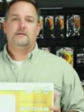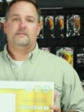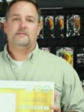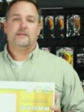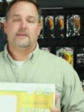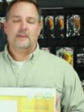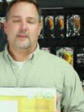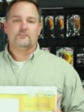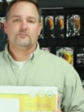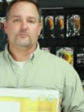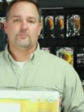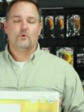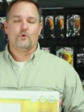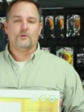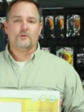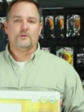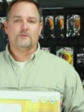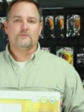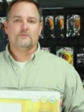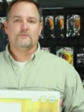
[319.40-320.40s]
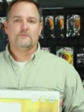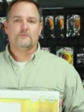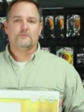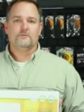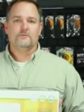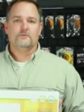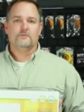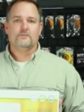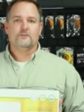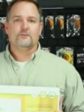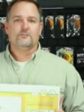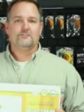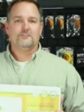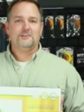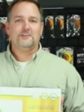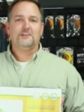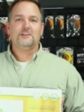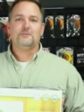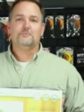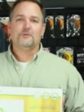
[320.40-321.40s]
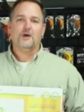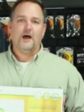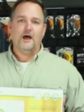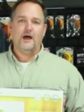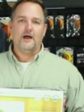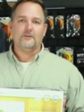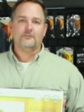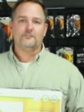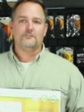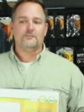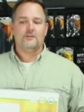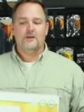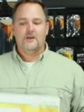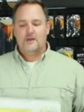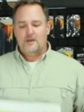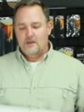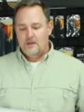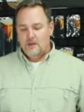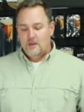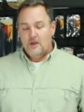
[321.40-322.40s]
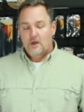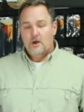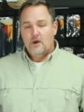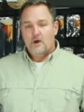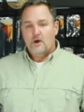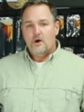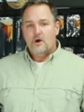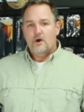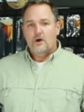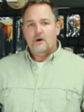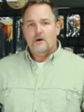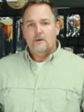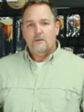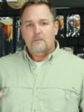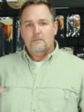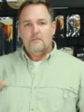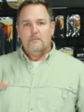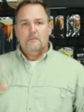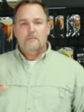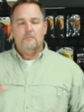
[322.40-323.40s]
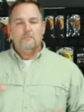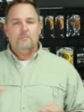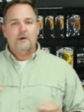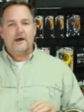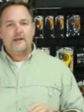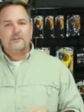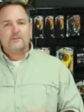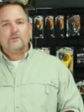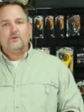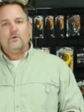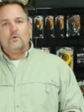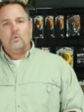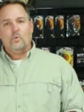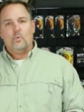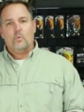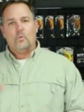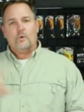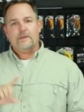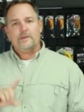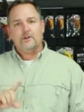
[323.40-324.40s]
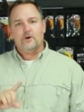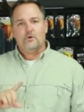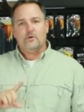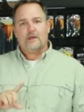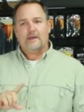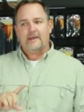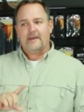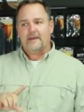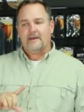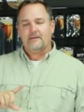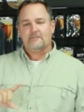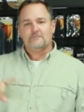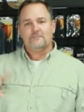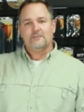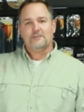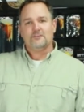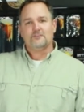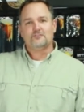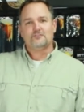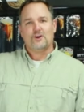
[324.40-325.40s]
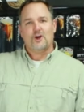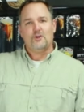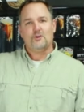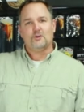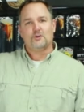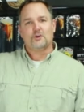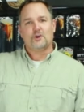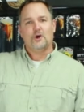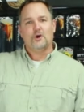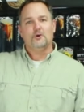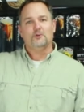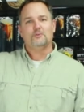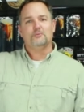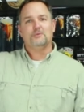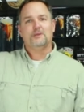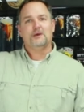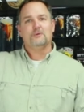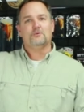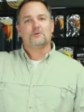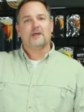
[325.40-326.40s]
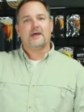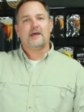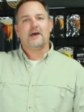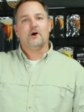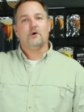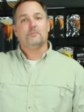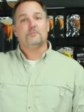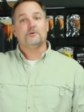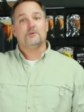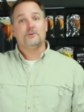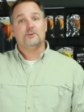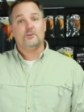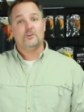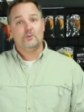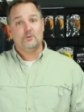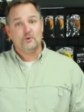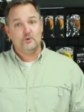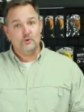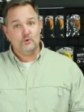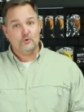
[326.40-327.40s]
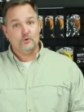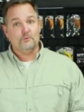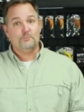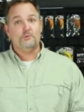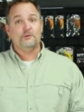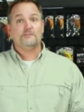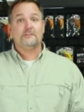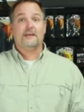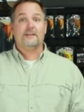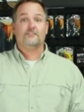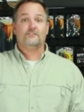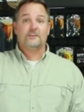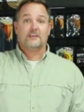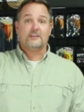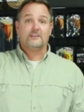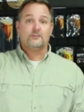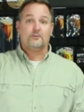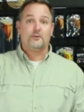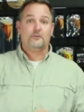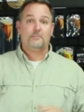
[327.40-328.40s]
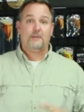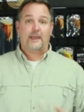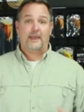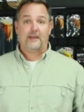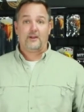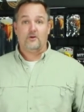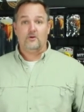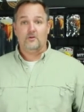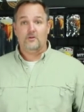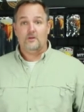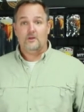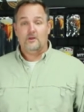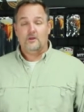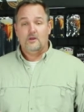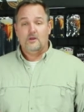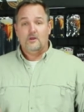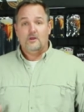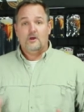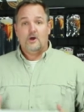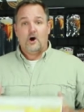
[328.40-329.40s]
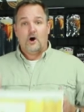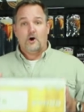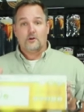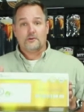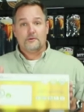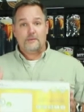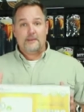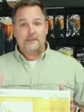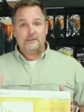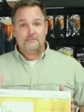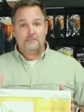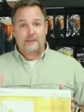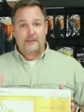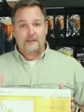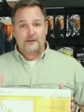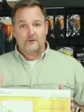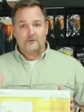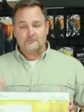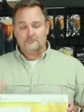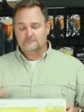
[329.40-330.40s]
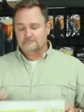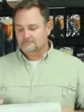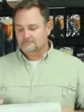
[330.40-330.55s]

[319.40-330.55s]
they can't support you. They're sending them to us. But we don't have the installer code to be able to help you put that secondary panel on your main panel.